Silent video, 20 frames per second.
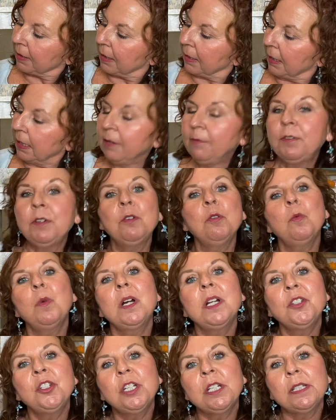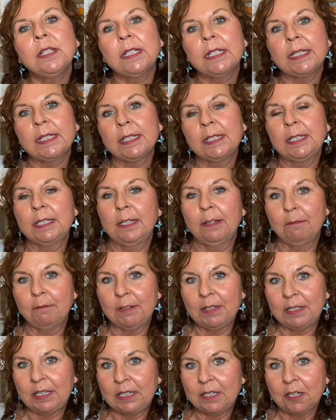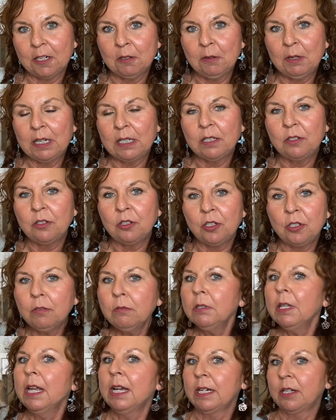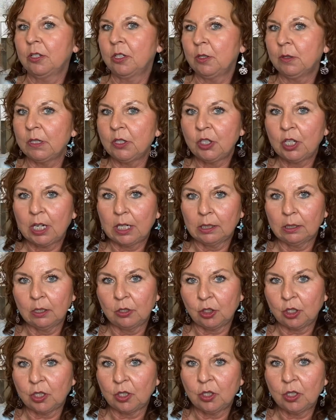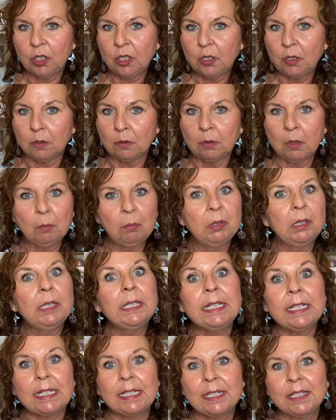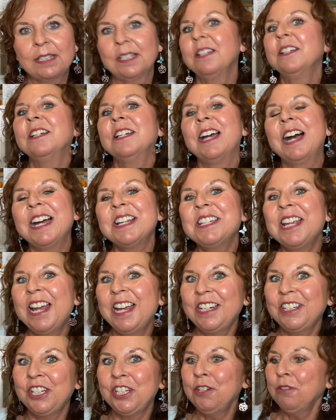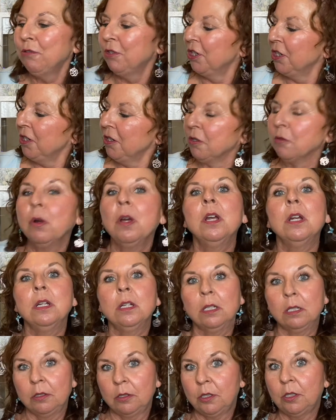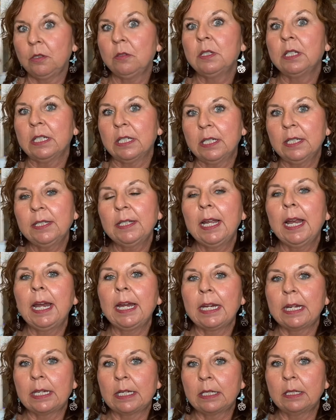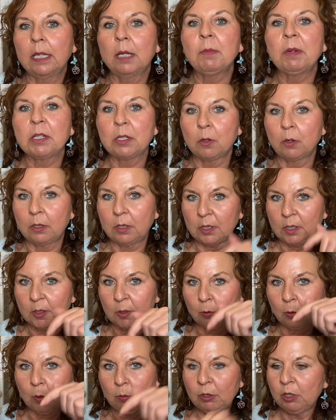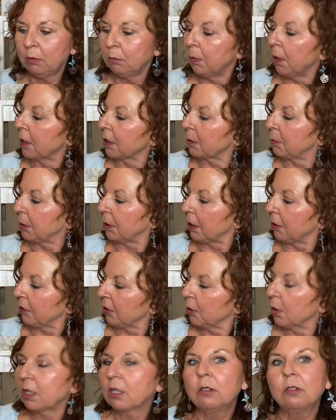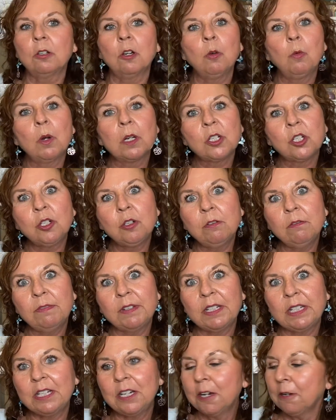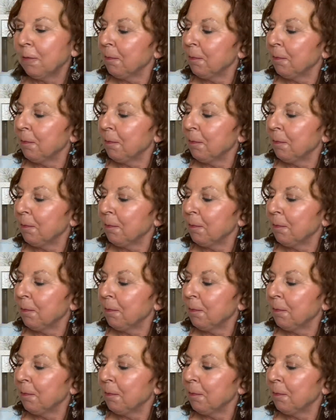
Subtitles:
If you're watching this video and you like doing challenges too, please, I tag you too. Do this and let me know in the description box below so I can go watch your video.